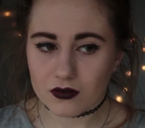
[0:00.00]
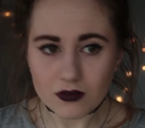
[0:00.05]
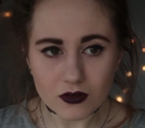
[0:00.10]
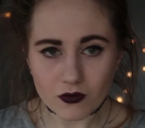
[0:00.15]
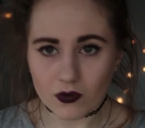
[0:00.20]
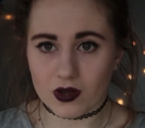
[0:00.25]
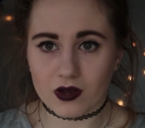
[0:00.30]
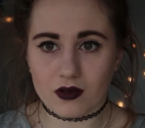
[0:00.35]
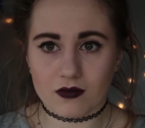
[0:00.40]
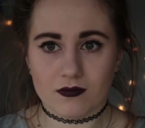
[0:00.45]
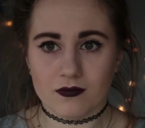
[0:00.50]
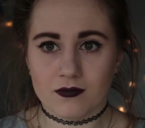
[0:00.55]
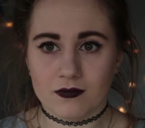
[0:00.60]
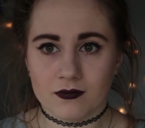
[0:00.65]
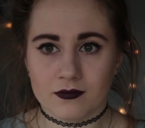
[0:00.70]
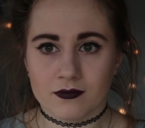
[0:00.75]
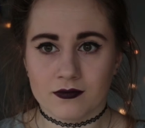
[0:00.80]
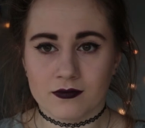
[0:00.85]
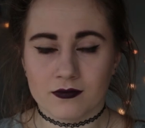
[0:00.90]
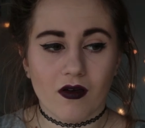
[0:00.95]
do it.
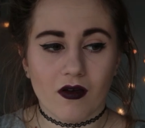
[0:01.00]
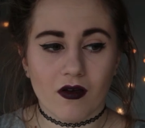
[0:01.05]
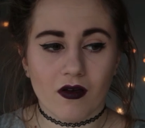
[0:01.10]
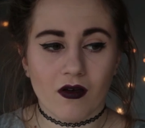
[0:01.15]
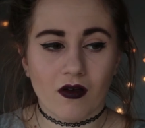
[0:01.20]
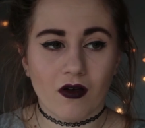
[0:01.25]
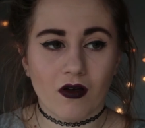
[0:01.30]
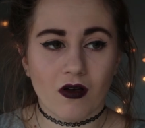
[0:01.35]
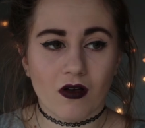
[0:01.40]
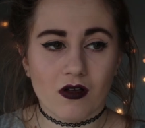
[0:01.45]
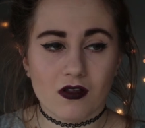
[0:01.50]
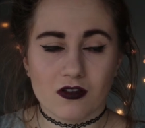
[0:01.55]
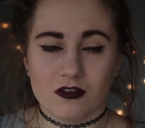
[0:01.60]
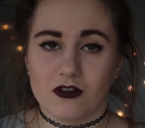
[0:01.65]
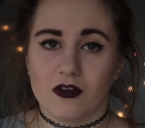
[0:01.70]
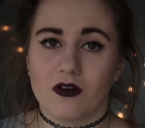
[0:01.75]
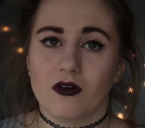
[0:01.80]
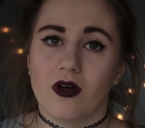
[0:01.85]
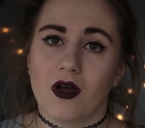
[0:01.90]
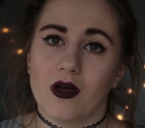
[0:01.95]

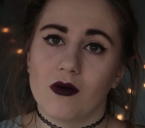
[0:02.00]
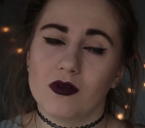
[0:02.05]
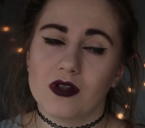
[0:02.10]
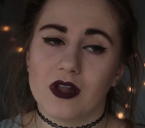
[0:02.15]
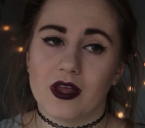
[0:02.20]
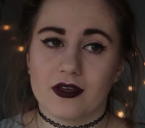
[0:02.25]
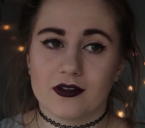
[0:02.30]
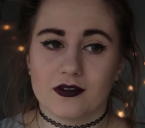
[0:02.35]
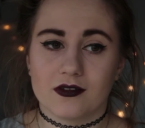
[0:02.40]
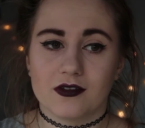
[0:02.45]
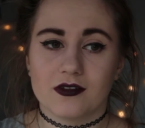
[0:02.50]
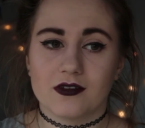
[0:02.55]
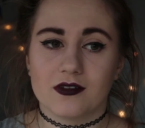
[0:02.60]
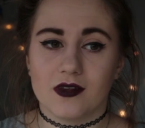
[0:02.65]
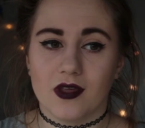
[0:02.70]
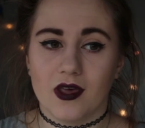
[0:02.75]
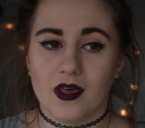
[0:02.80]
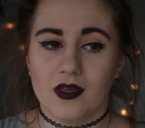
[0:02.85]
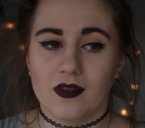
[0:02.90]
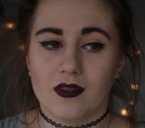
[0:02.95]
Also, I would like to
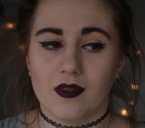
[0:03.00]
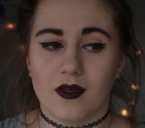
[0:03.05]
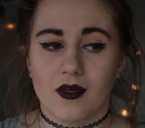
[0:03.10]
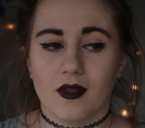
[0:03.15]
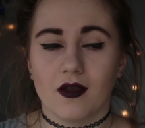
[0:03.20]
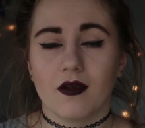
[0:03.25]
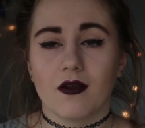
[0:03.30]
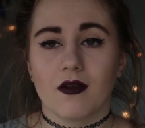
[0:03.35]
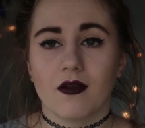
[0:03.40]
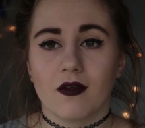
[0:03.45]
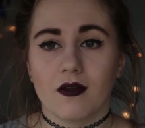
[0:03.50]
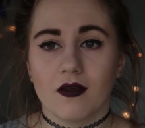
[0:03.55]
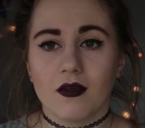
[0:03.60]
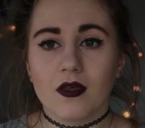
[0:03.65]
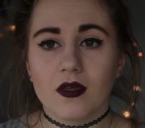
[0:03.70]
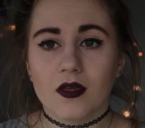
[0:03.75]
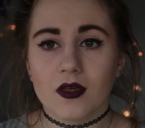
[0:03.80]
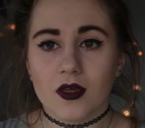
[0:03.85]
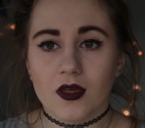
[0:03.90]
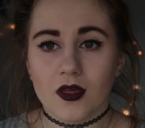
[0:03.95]
say that
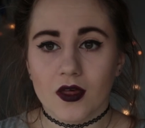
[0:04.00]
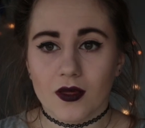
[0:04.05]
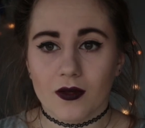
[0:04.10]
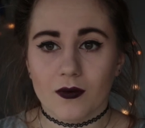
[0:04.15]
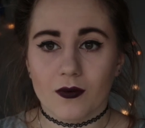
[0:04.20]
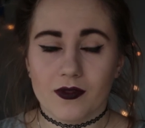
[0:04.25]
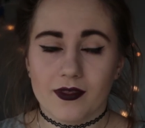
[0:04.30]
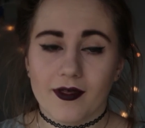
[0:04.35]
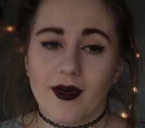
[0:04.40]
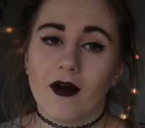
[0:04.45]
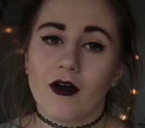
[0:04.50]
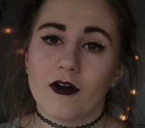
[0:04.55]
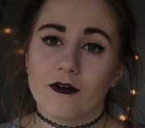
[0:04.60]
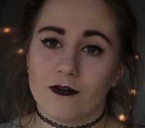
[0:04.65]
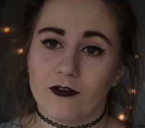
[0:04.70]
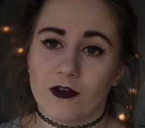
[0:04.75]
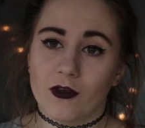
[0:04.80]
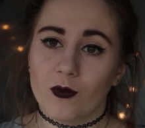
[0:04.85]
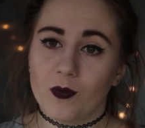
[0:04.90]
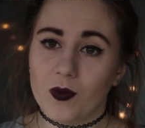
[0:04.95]
without a
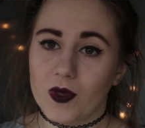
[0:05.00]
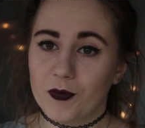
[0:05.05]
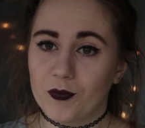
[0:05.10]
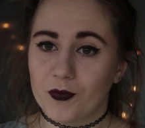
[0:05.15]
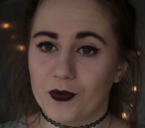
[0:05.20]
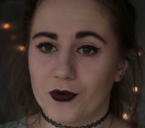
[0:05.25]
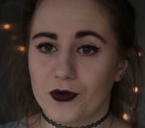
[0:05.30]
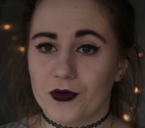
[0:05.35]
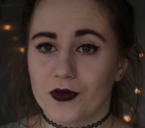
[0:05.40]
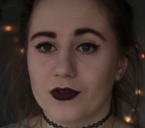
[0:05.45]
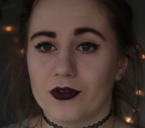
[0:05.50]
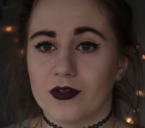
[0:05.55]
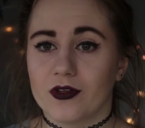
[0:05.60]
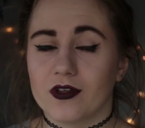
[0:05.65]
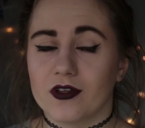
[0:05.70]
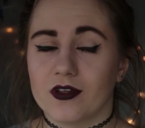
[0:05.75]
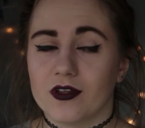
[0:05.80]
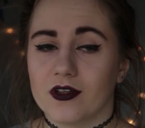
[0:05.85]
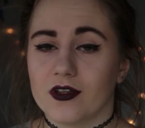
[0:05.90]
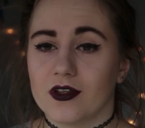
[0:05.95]
few people,
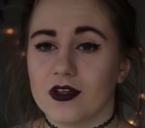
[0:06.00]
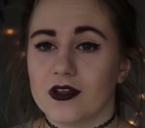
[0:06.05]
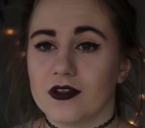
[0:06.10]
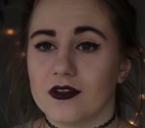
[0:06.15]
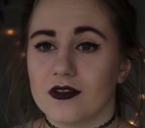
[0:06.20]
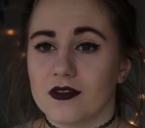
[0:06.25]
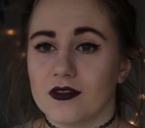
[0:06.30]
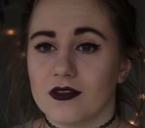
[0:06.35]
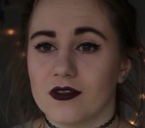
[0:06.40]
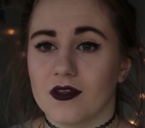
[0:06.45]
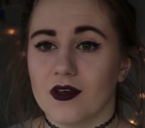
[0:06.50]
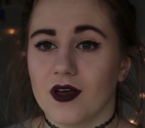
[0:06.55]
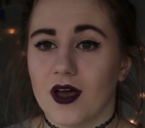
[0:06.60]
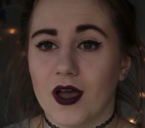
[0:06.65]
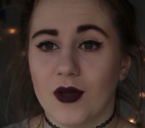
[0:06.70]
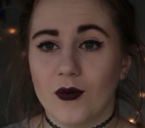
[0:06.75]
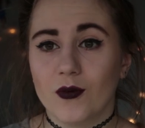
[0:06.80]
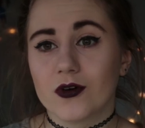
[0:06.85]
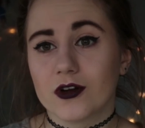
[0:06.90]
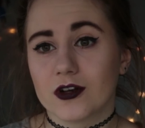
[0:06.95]

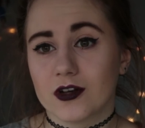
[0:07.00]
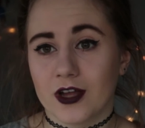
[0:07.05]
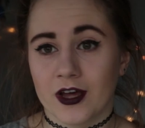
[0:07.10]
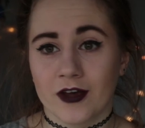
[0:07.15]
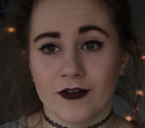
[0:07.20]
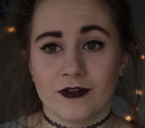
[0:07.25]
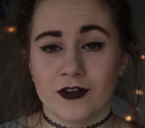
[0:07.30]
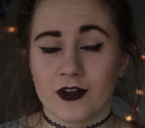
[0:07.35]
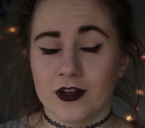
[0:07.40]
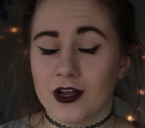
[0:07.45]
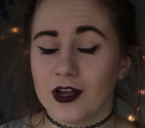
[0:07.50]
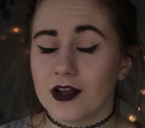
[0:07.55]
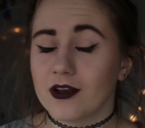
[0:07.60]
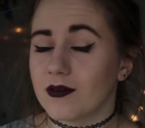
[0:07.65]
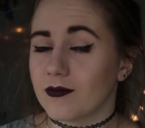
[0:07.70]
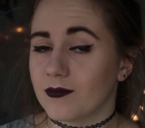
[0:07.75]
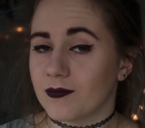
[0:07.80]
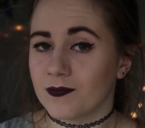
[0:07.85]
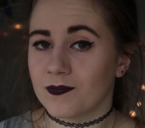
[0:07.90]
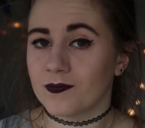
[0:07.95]
I wouldn't have done it.
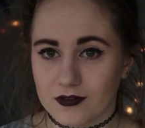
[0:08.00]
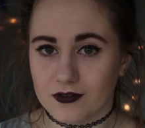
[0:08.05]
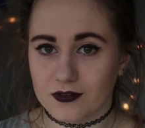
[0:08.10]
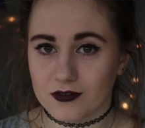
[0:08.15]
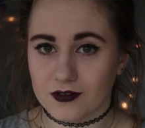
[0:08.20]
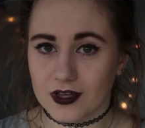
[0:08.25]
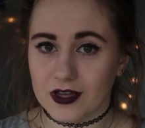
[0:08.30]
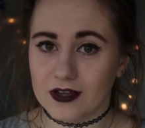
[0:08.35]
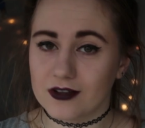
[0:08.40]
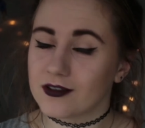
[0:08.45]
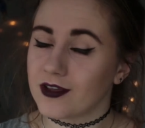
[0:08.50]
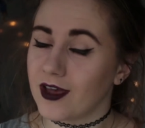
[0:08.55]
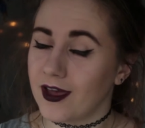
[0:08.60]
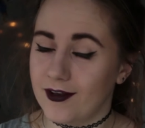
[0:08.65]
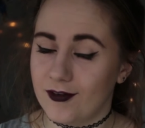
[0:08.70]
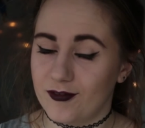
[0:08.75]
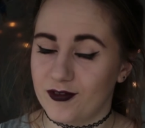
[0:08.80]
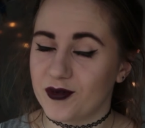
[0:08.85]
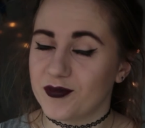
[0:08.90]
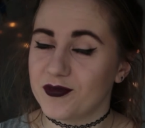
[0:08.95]
It's
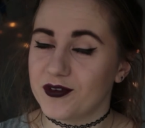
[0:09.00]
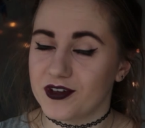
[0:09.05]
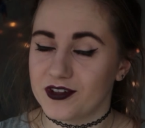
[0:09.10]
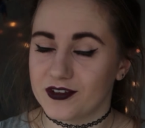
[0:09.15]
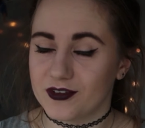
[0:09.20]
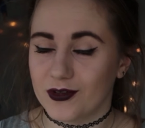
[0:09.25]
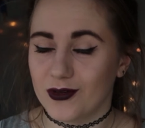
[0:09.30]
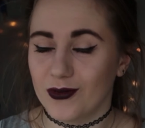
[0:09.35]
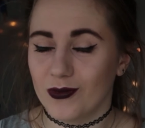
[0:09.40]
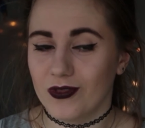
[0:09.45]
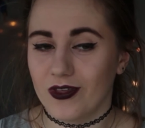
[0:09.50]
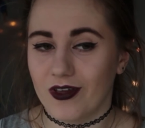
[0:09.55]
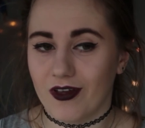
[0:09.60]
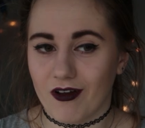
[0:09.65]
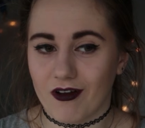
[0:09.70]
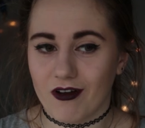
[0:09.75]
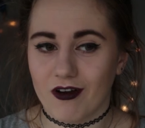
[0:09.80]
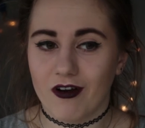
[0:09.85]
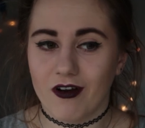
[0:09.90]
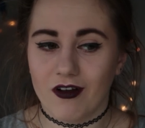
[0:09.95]
kind of obvious who they
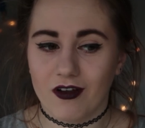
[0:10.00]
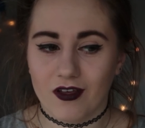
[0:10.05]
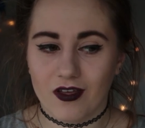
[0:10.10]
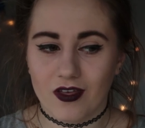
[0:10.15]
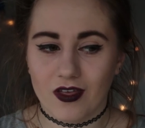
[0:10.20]
are.